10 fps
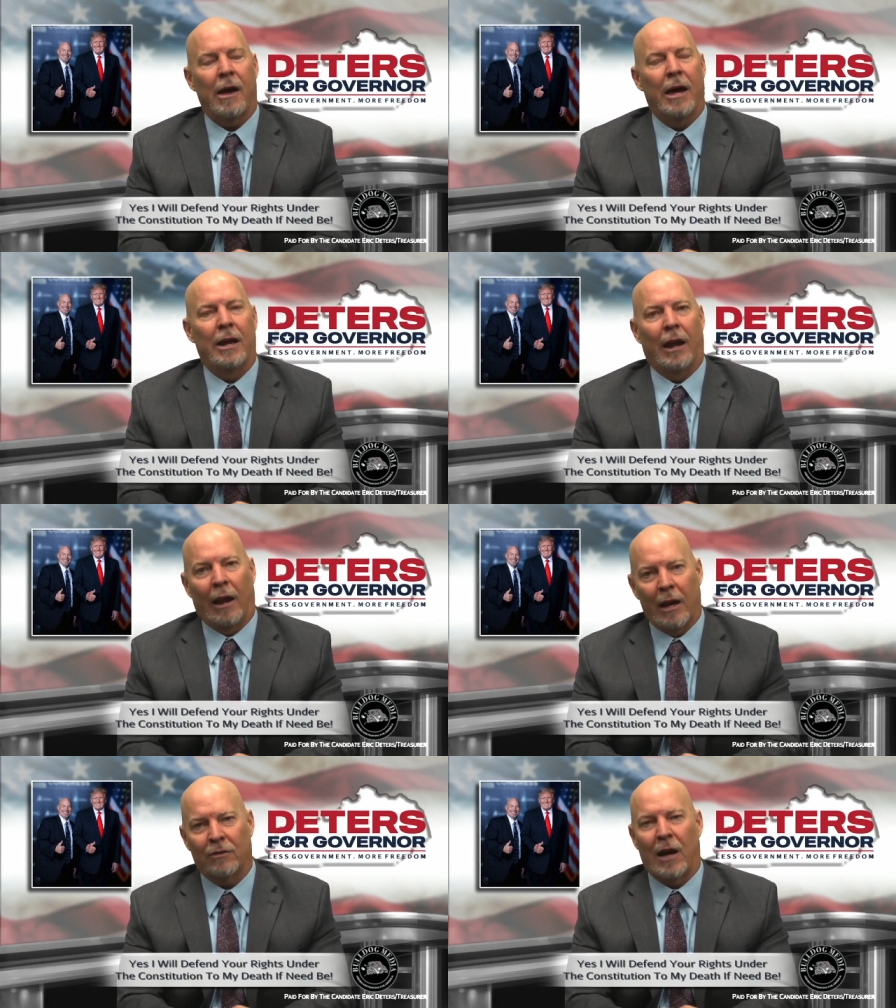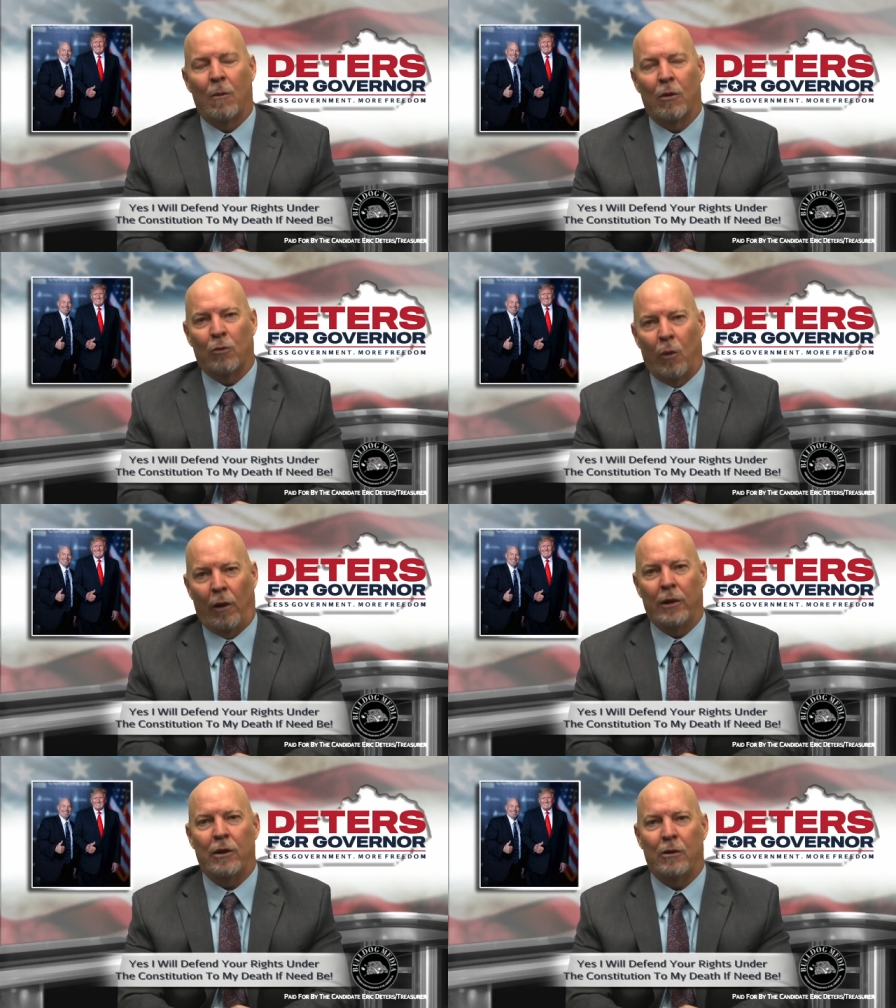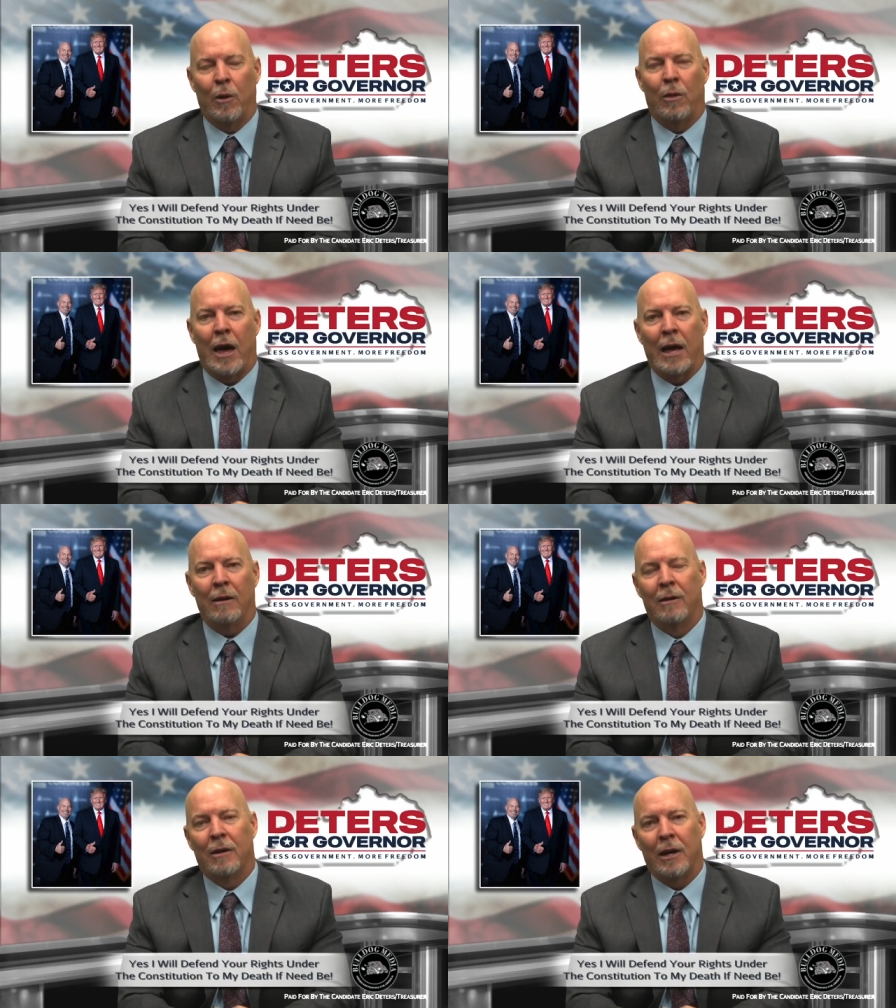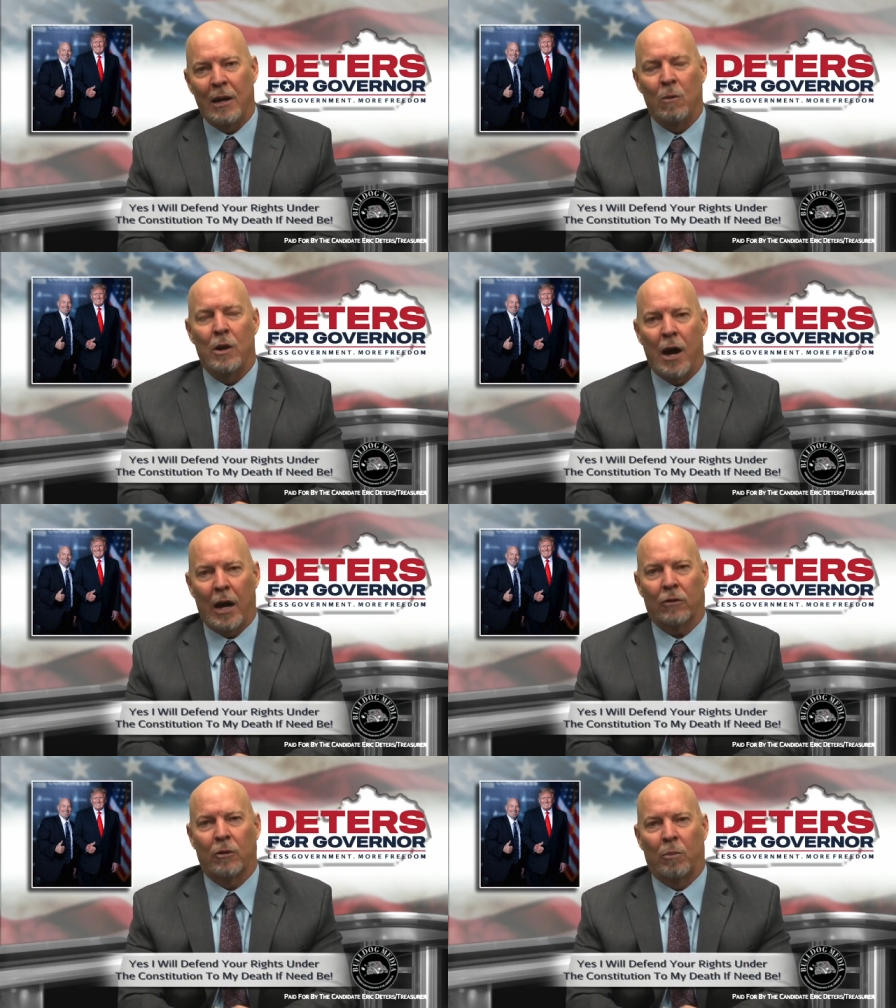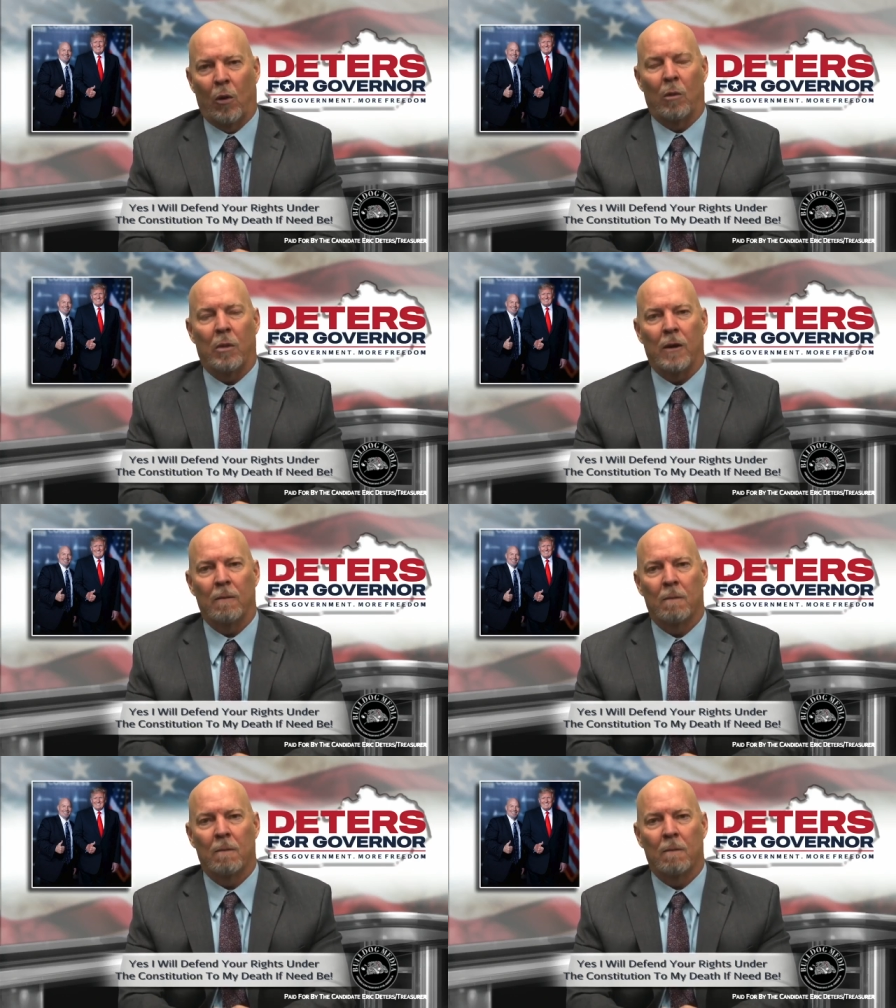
and unless I was willing to do that, he would not support me.